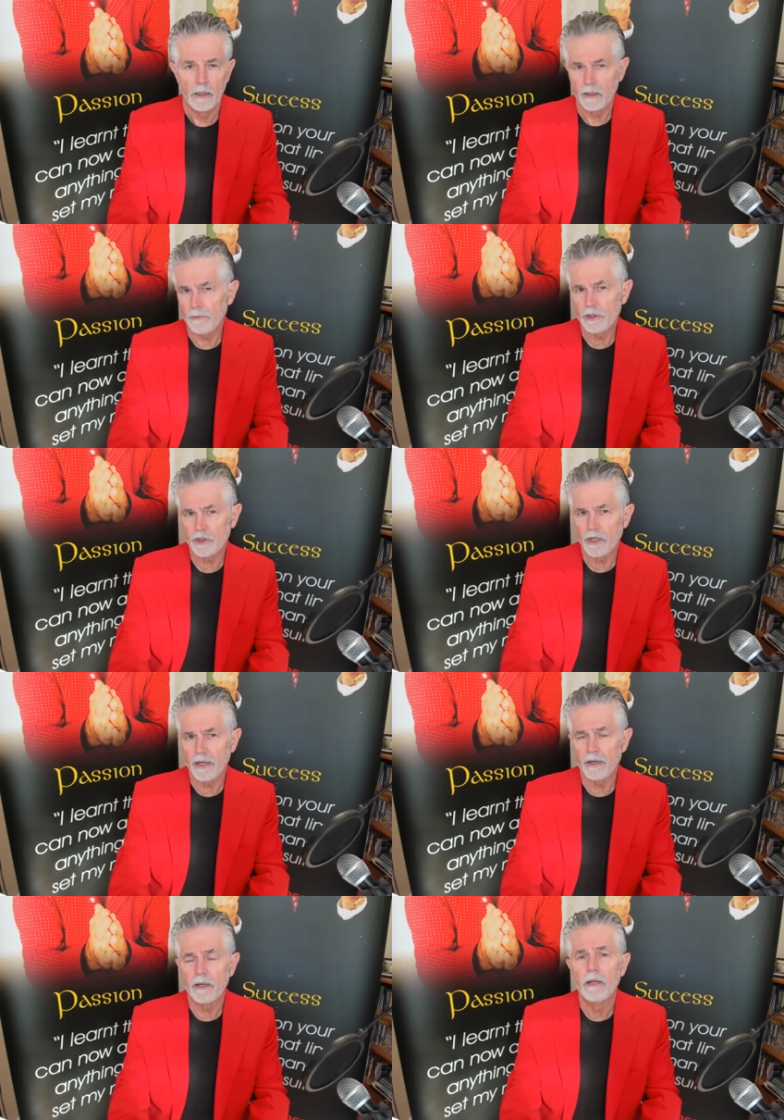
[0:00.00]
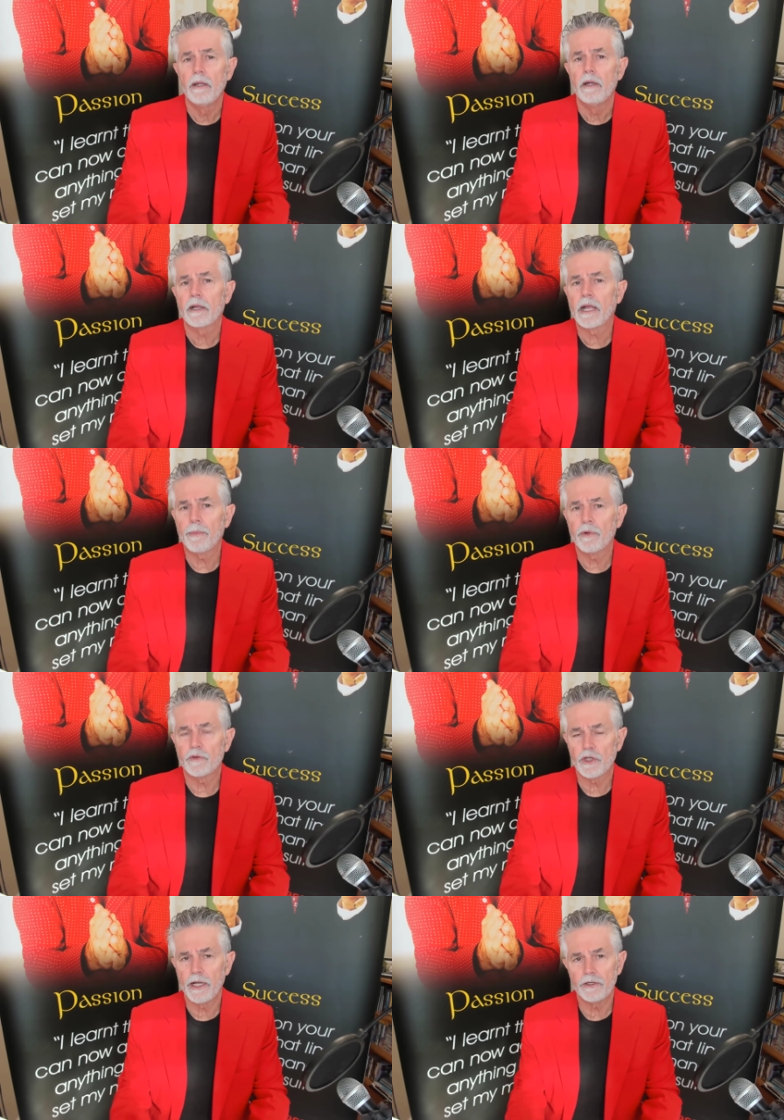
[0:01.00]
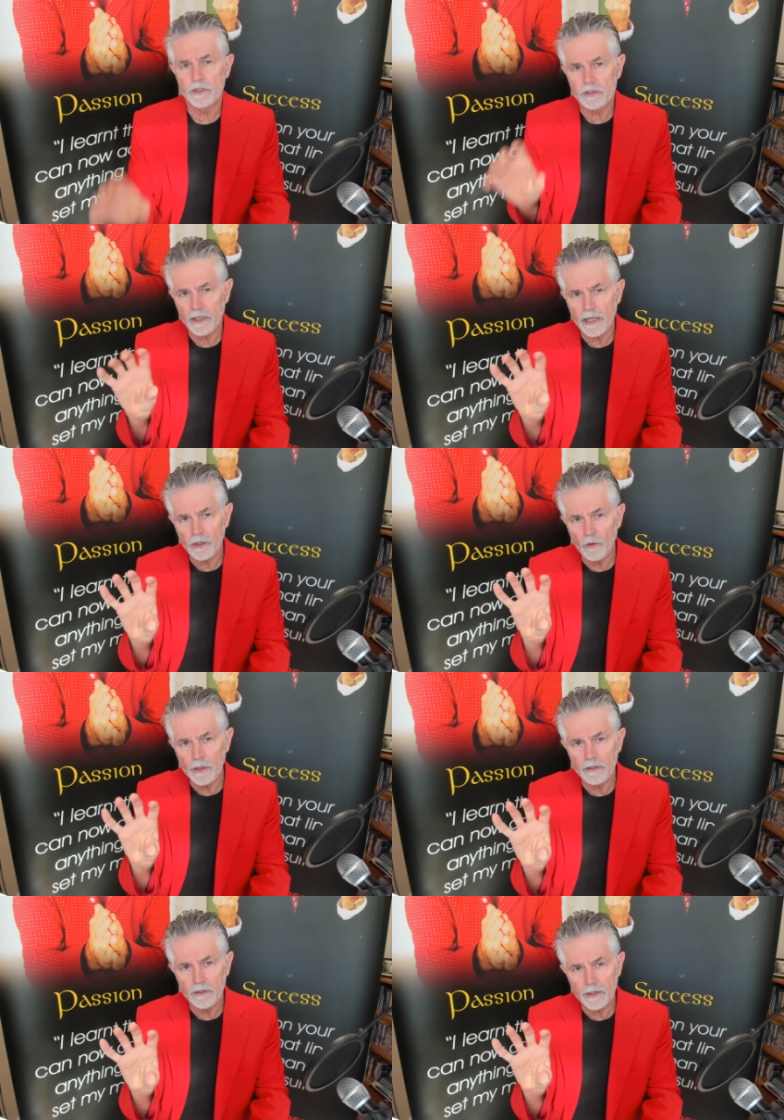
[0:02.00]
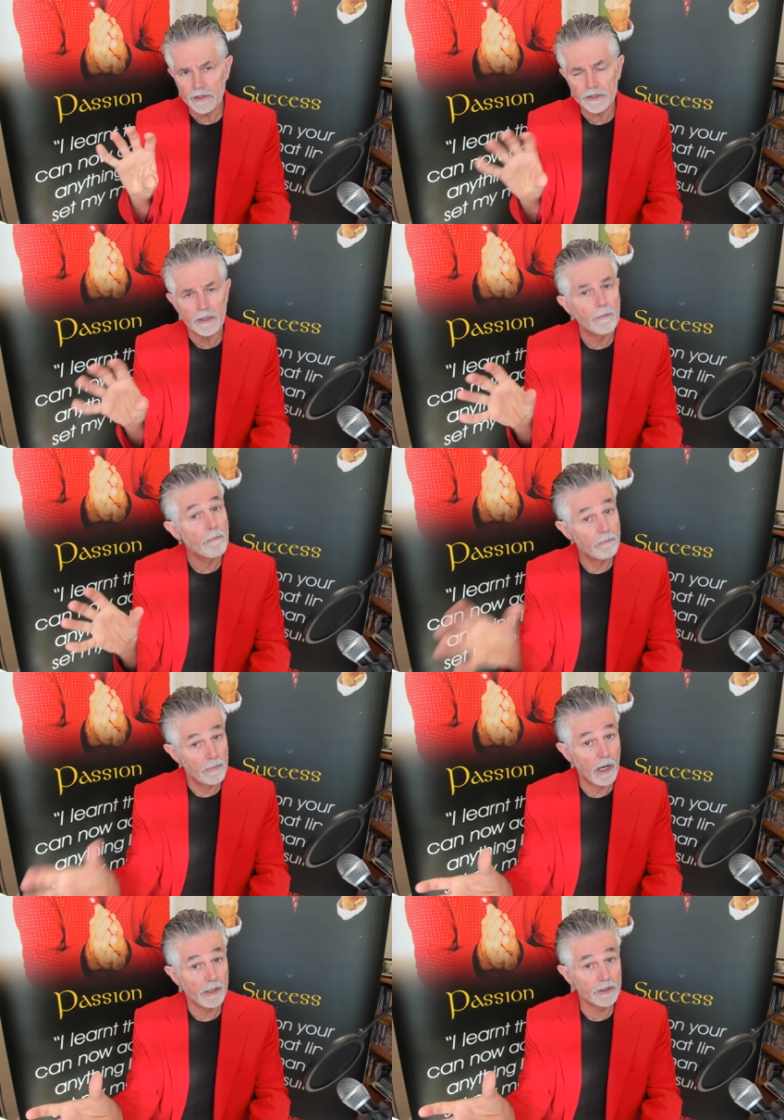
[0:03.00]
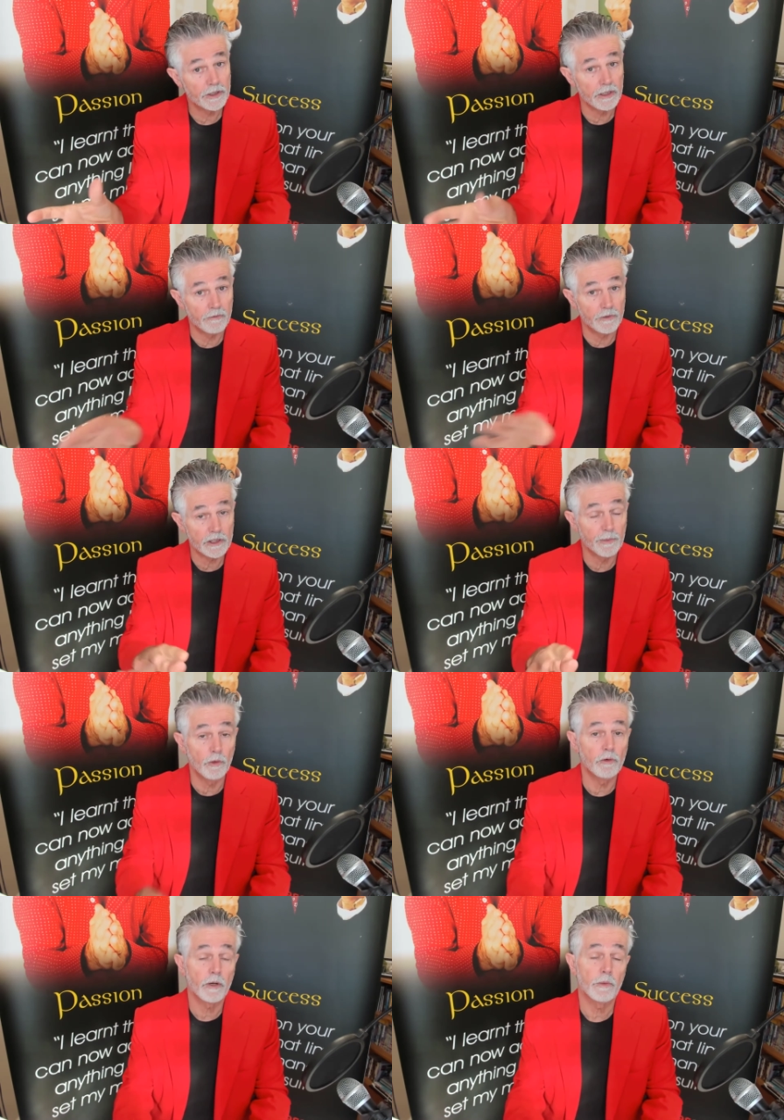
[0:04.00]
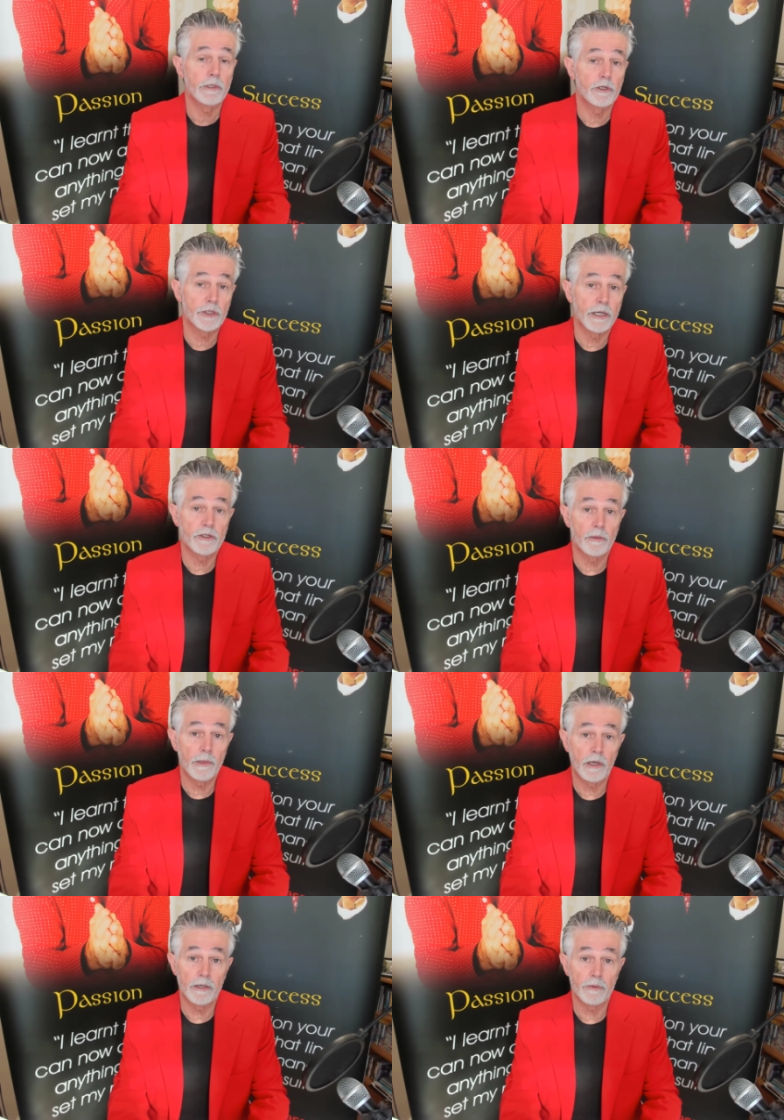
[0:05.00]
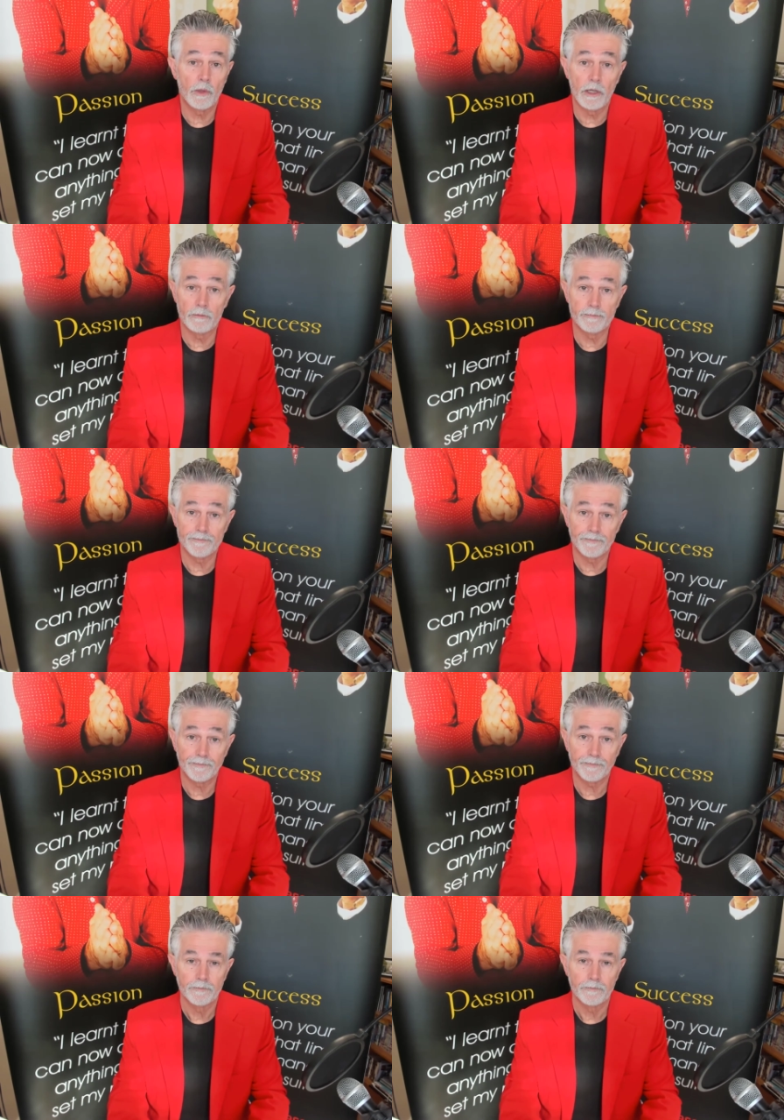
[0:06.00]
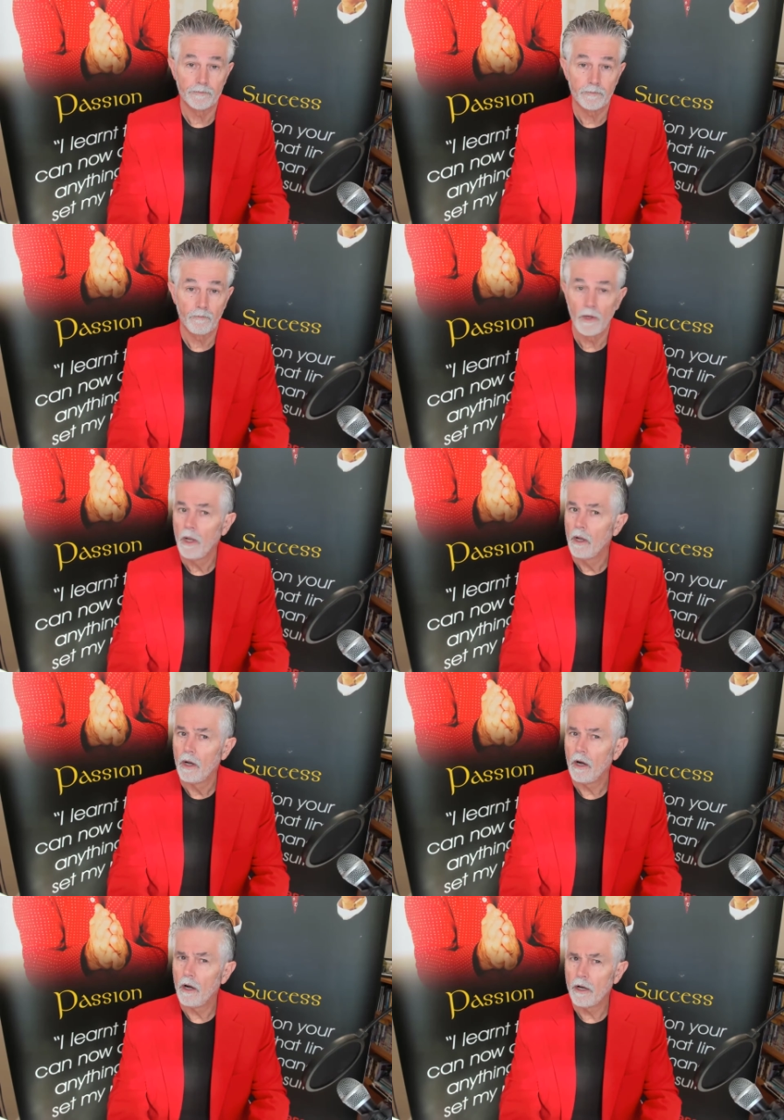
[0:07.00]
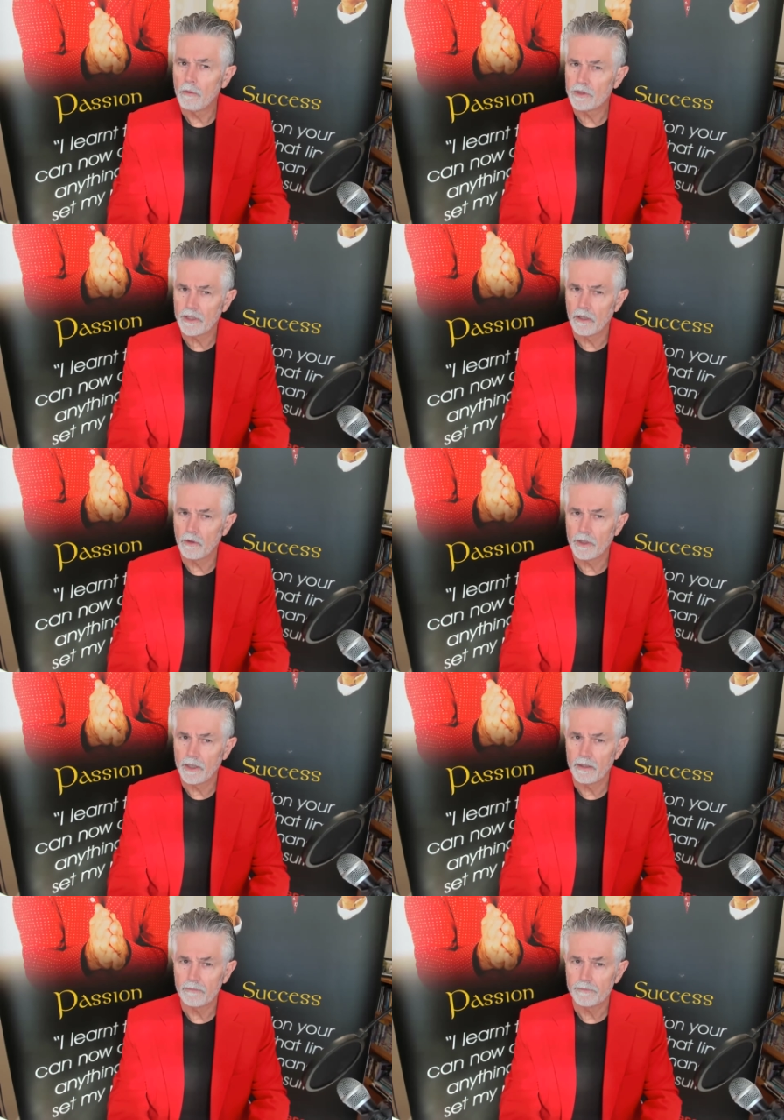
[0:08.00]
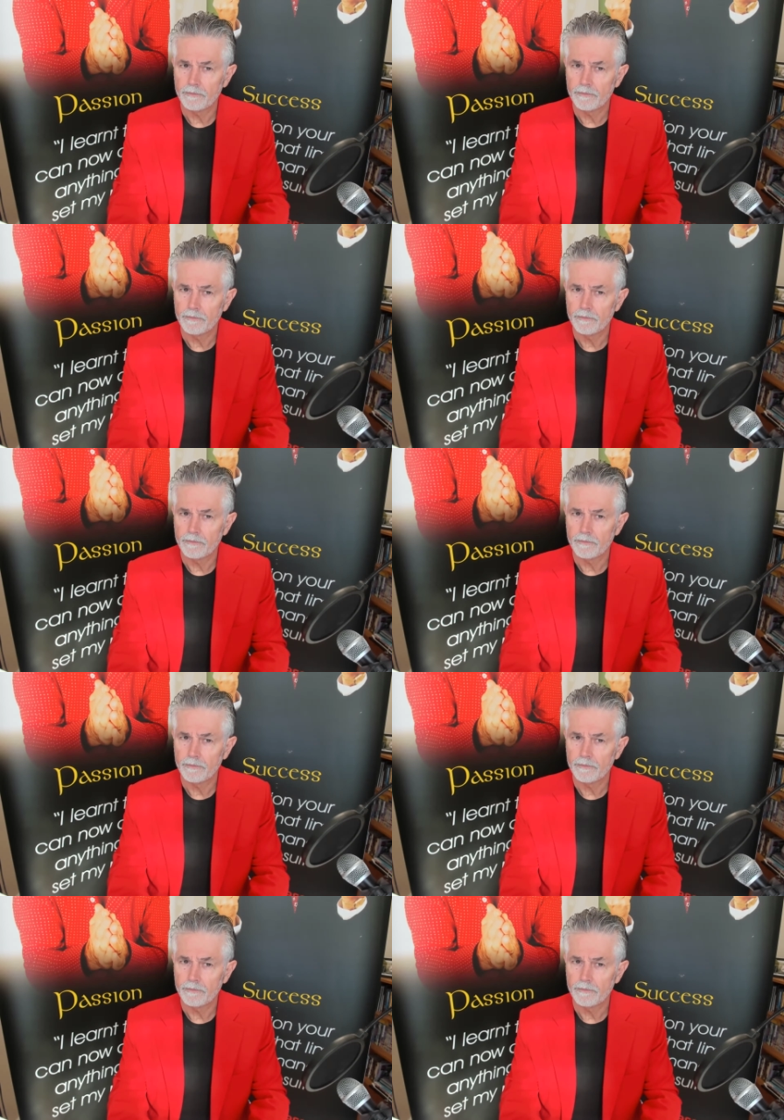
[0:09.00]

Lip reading: Let me share a couple of changes to get you into this mindset of exploring when you change your mind. Well, I was a lawyer.